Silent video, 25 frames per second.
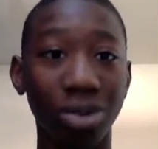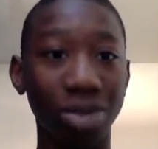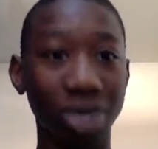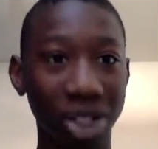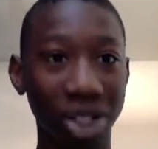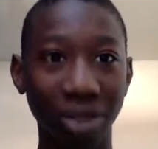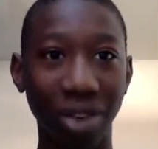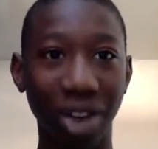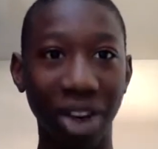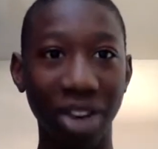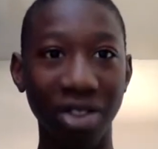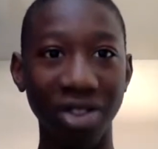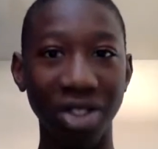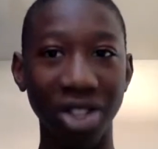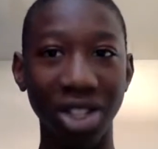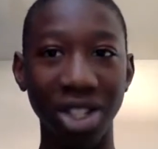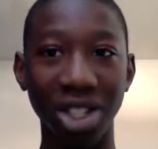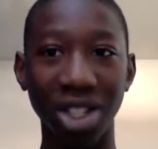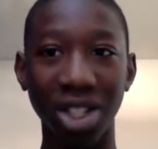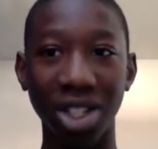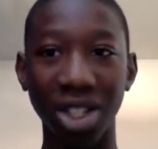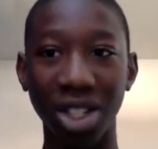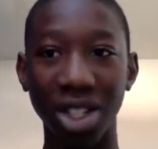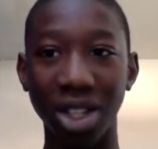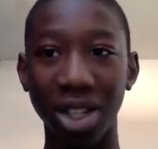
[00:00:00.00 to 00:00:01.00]
live
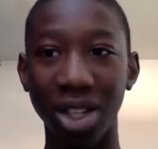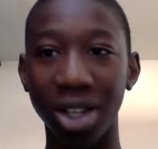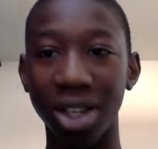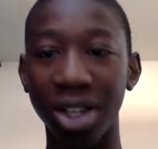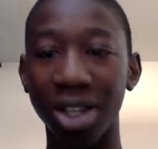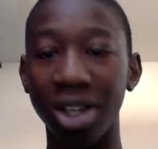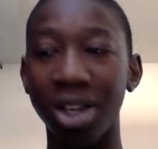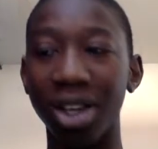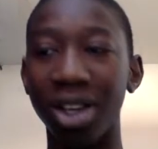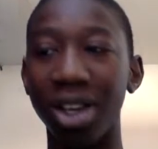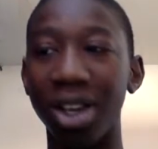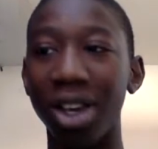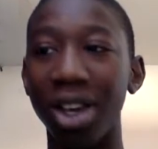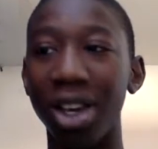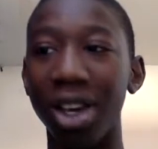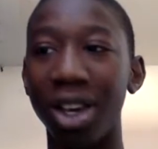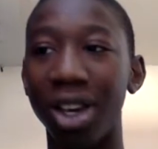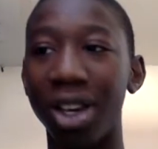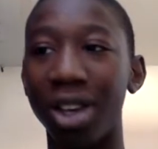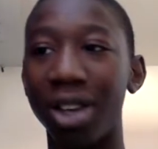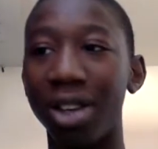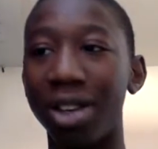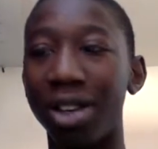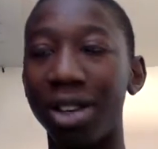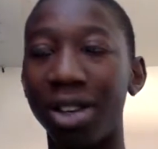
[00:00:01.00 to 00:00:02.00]
obviously,
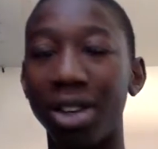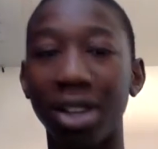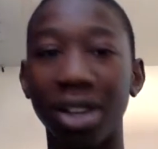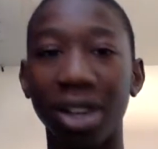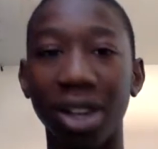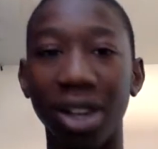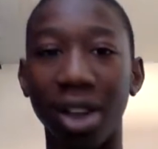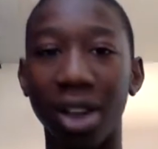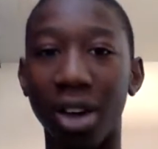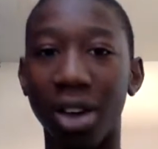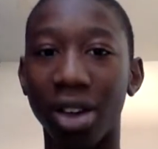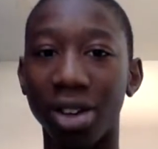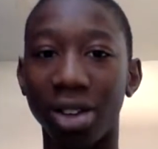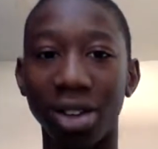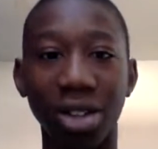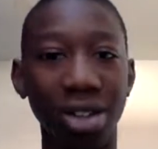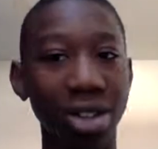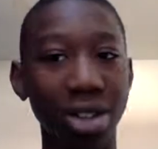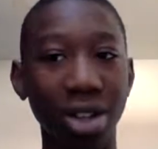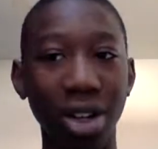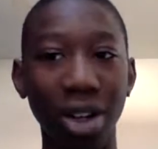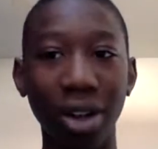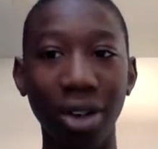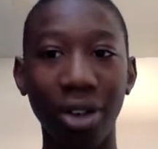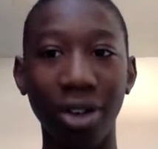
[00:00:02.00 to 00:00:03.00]
and get good
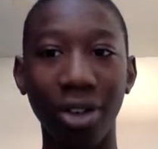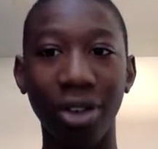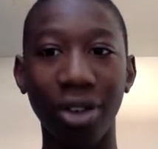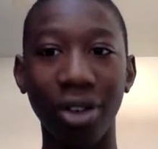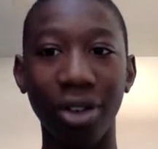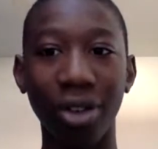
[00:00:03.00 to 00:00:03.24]
stuff.